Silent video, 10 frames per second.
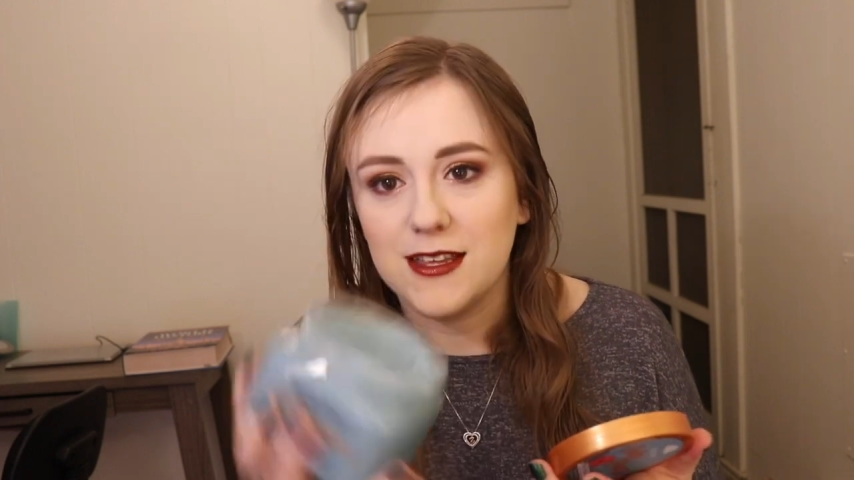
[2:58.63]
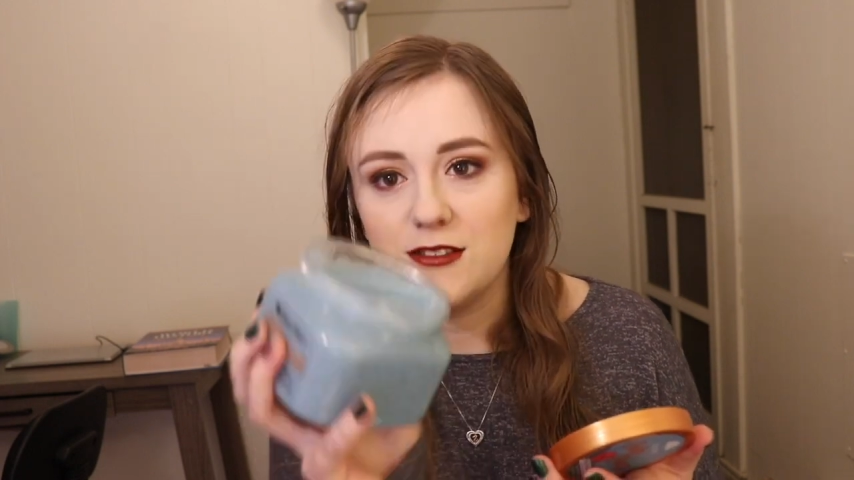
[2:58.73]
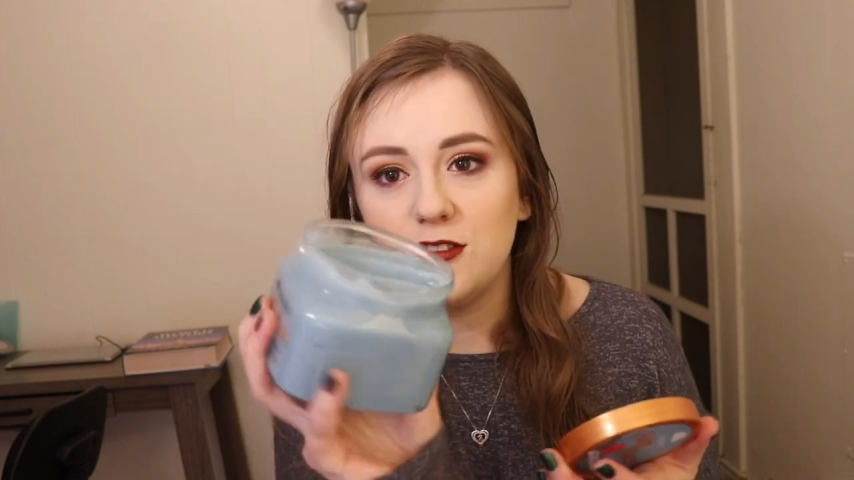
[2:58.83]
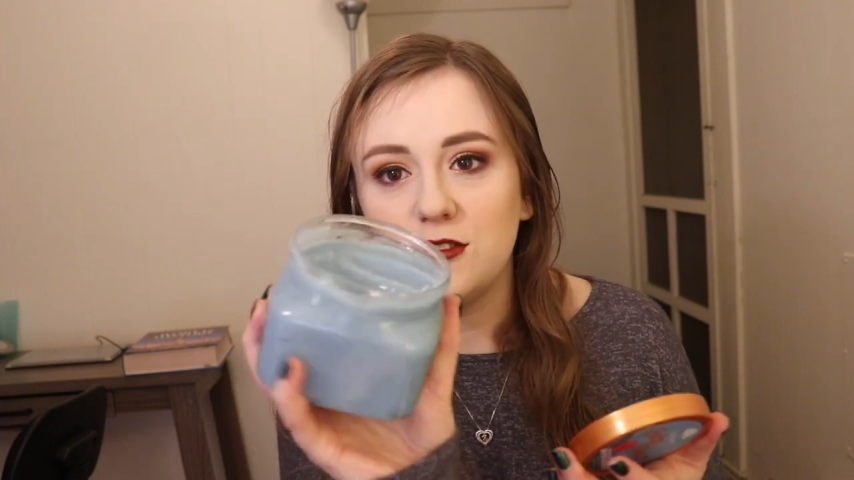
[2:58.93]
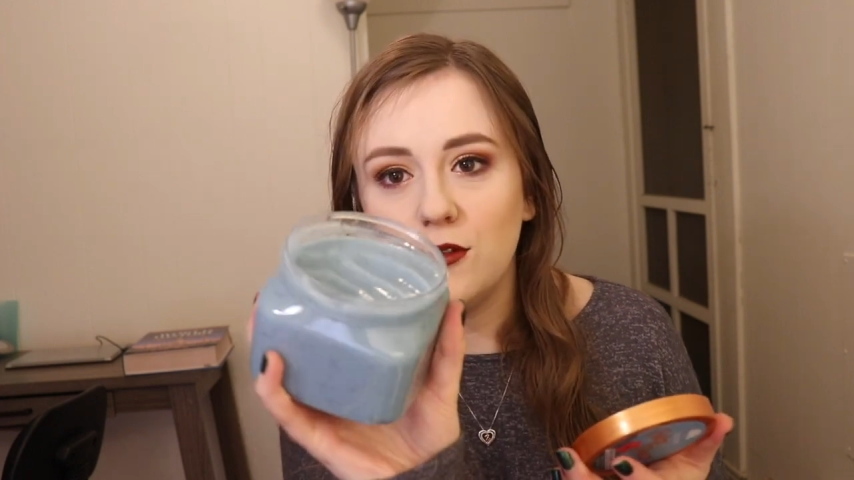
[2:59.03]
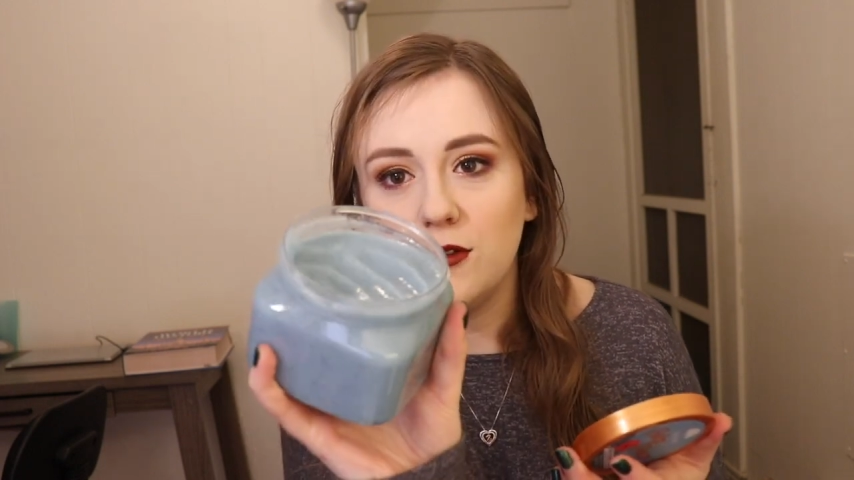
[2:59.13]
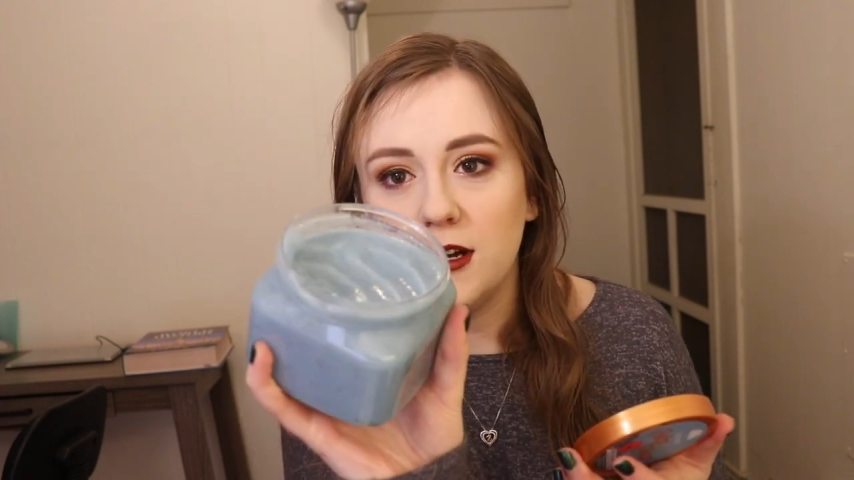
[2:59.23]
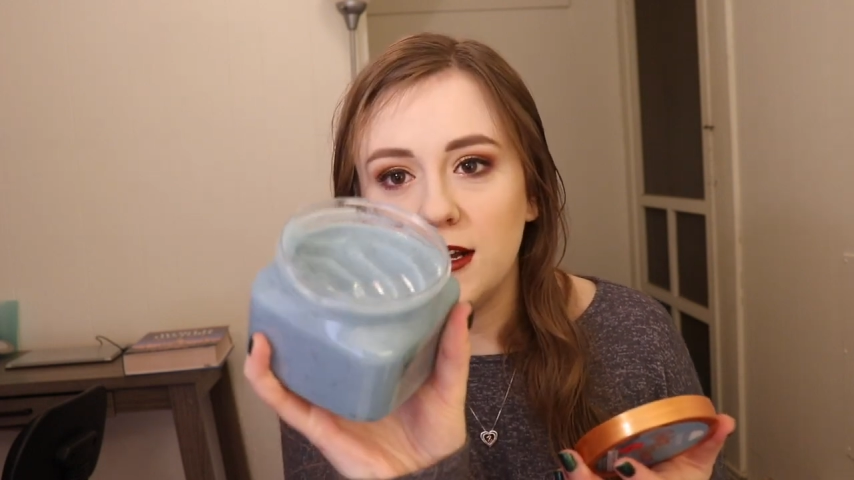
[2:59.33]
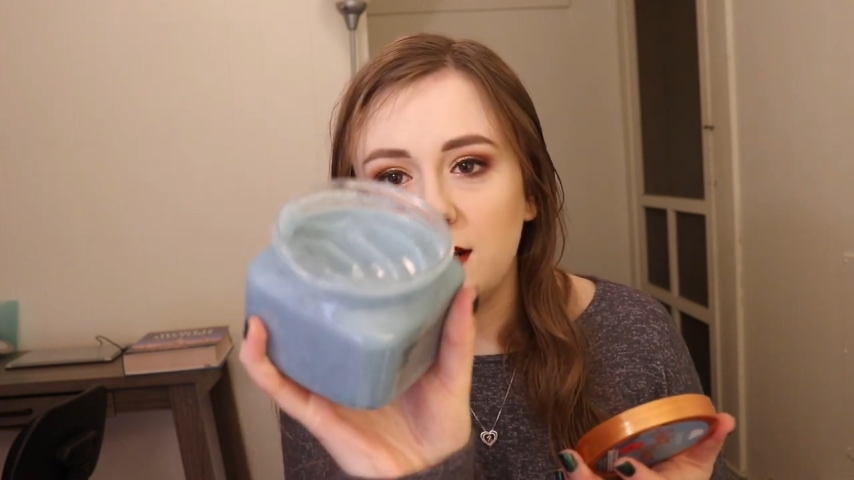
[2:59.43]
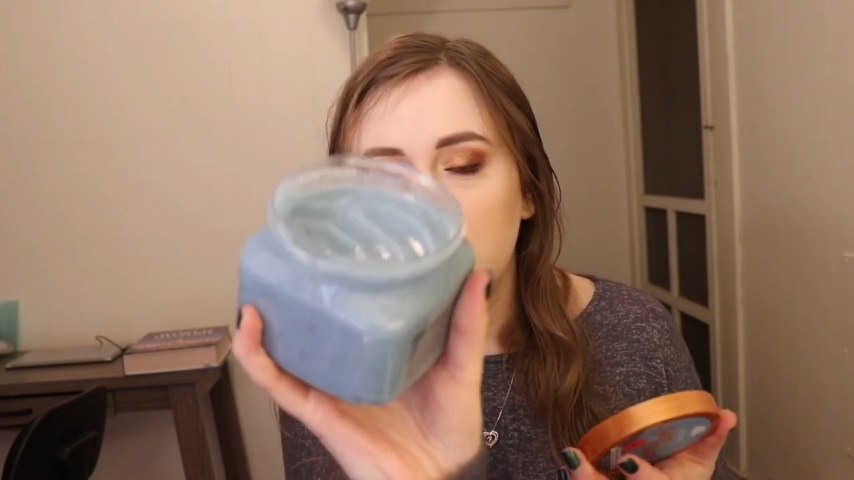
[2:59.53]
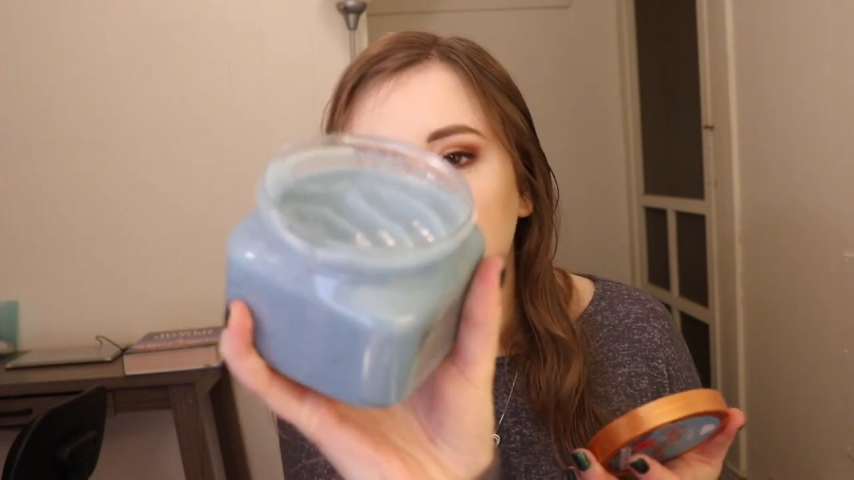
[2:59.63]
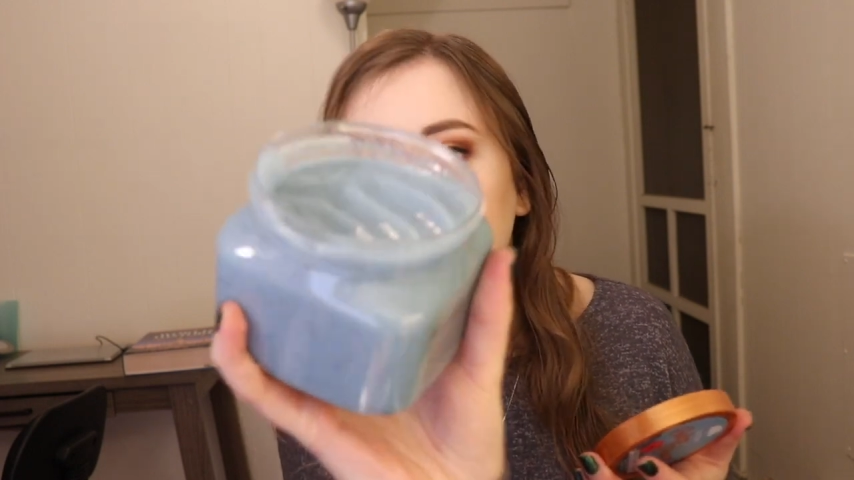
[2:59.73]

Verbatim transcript: it's so good.